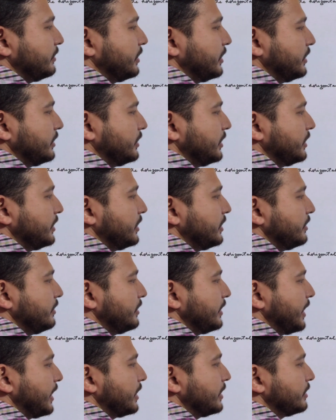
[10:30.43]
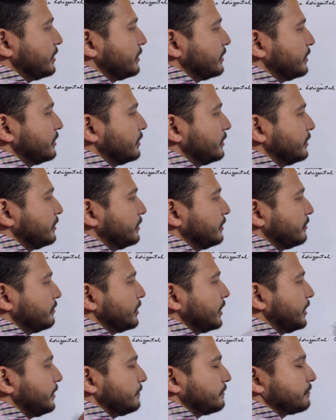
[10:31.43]
30 degree angle.
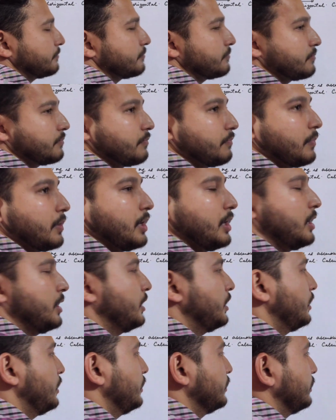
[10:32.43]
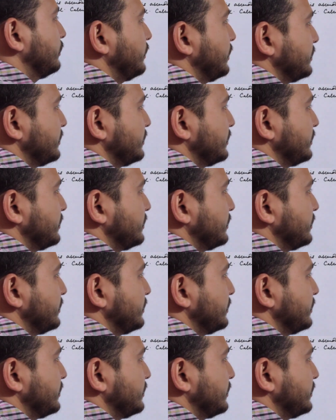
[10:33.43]
Okay, now